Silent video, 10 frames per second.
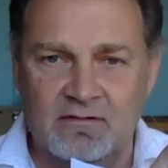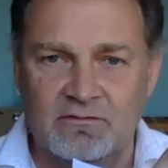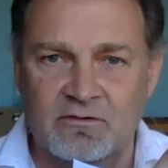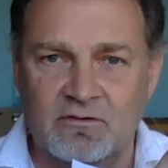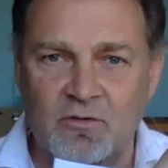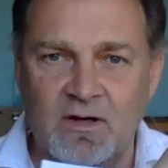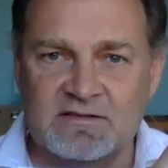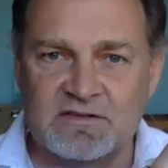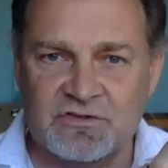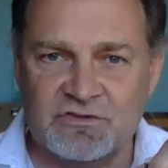Not quite
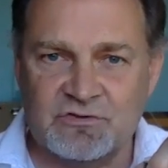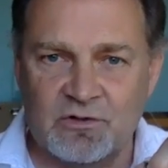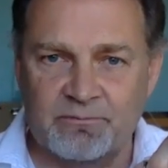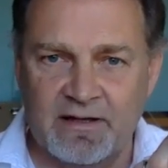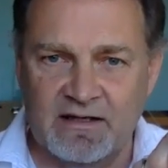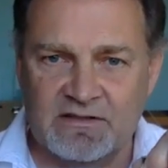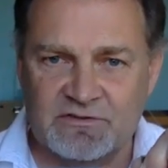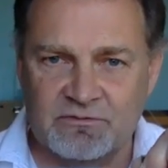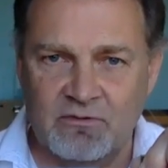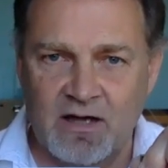such a strong pink
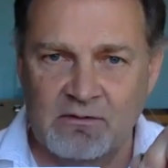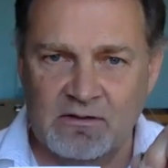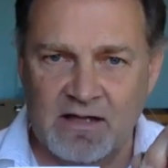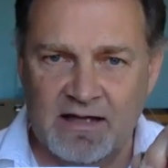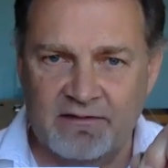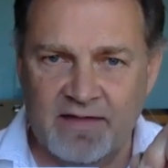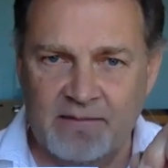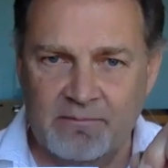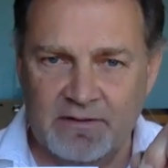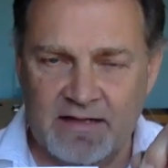as I would like
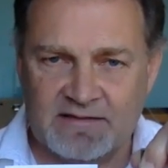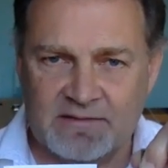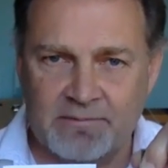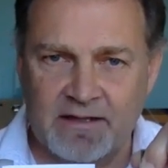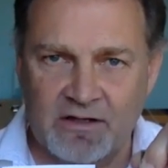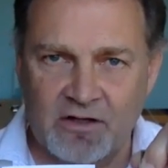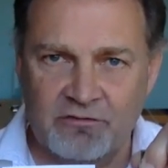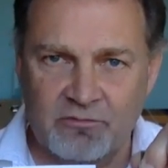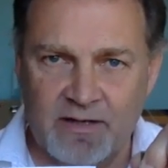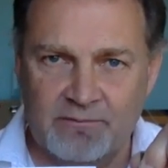there, but that's a pink
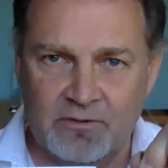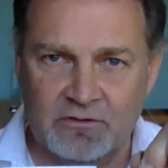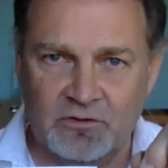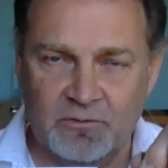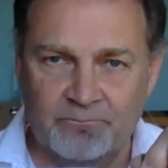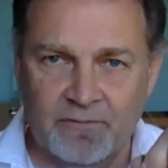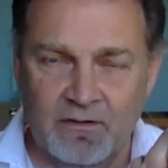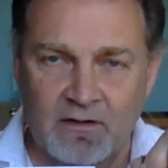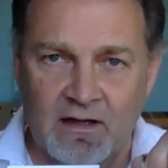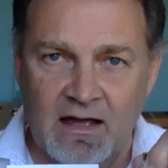over red bottle.
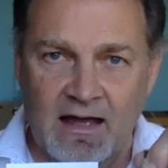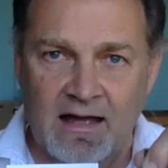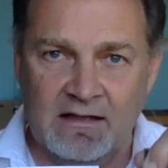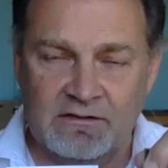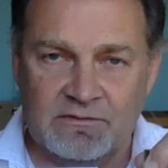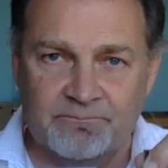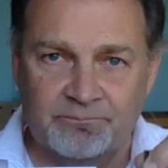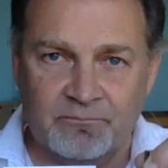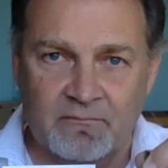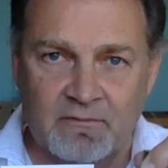And
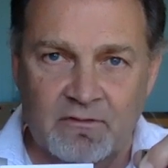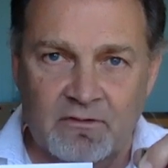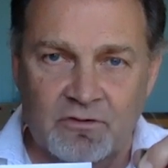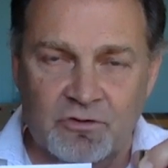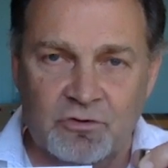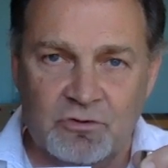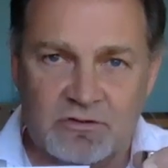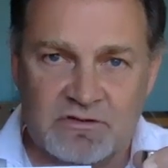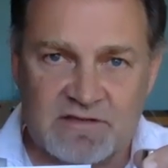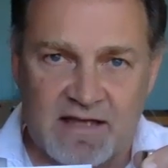you
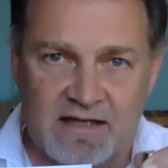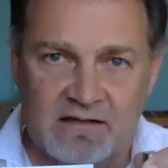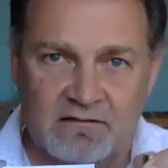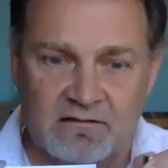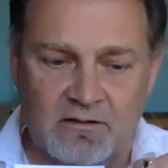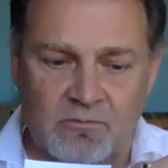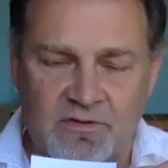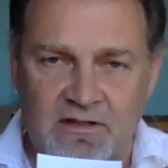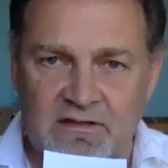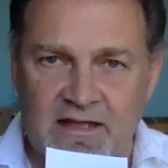could say that
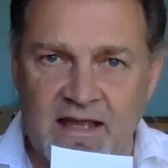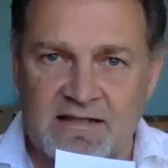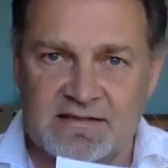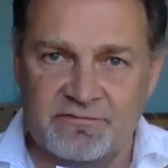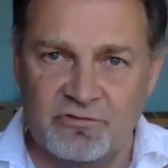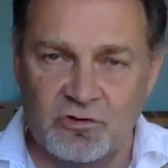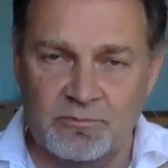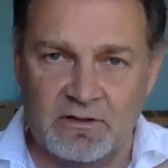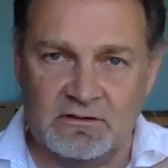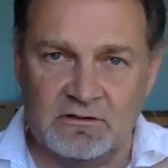within the 84
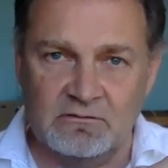bottle,